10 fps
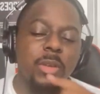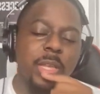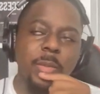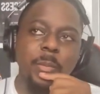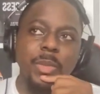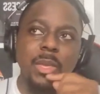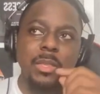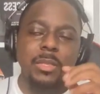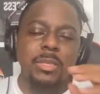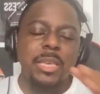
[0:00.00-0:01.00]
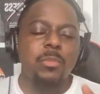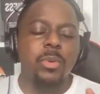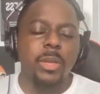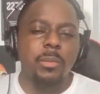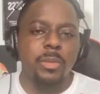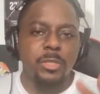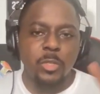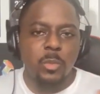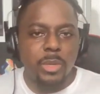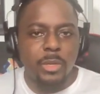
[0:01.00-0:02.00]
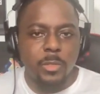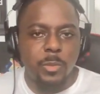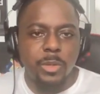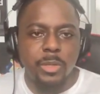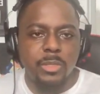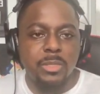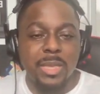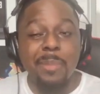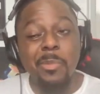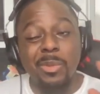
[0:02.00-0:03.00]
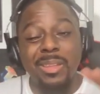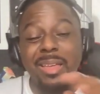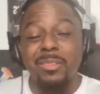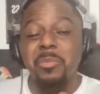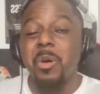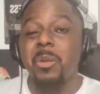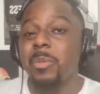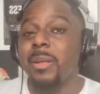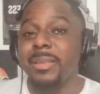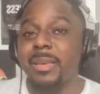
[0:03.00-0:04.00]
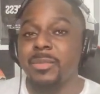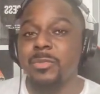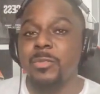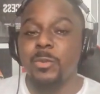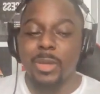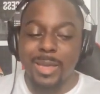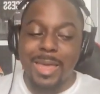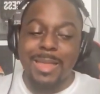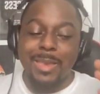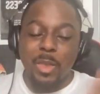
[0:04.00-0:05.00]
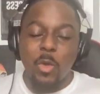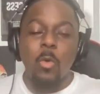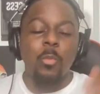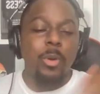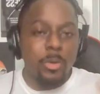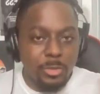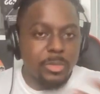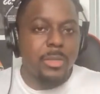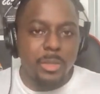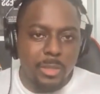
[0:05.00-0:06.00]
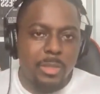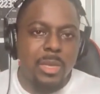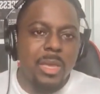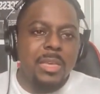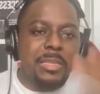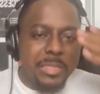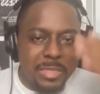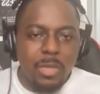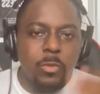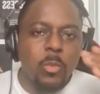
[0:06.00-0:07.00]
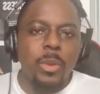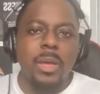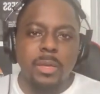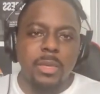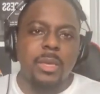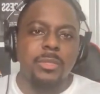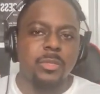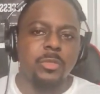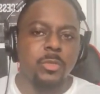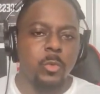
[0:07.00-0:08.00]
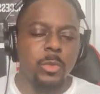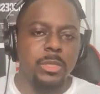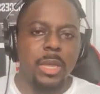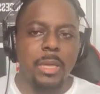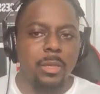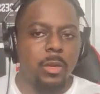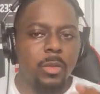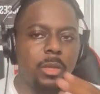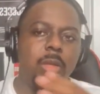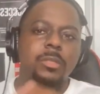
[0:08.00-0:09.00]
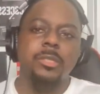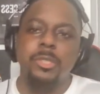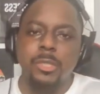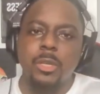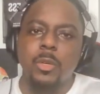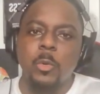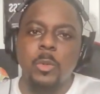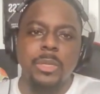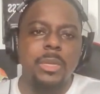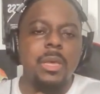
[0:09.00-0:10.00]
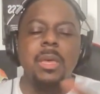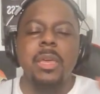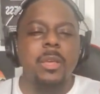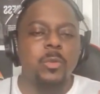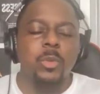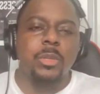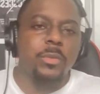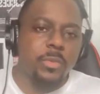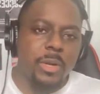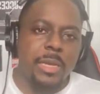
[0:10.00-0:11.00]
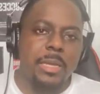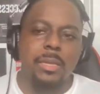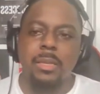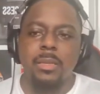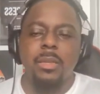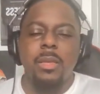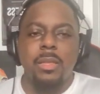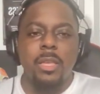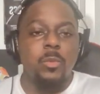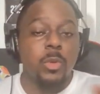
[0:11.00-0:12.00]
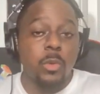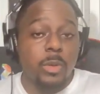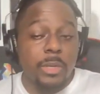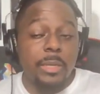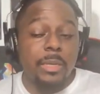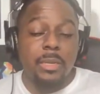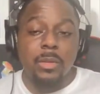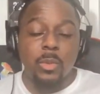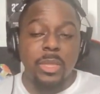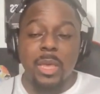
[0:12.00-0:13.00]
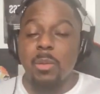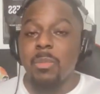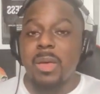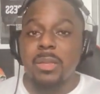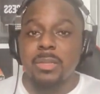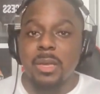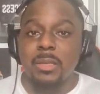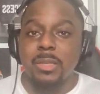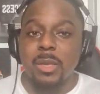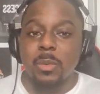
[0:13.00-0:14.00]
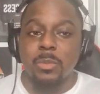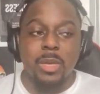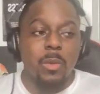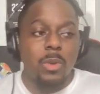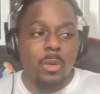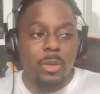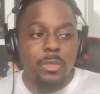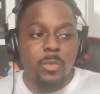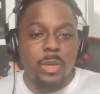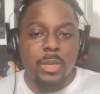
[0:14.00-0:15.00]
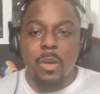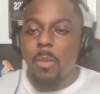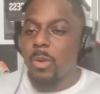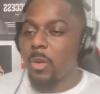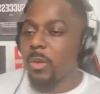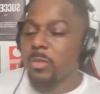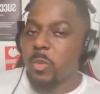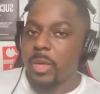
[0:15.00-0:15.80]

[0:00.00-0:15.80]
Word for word: funny? The same breakup that Joe Budden experienced has happened with a lot of smaller podcasters too. Like I know personally several podcasters who was like, you know, they launched a show and it was with their friend and things were going good. And then when it came to monetizing, it was like, I want to go this way, I want to go this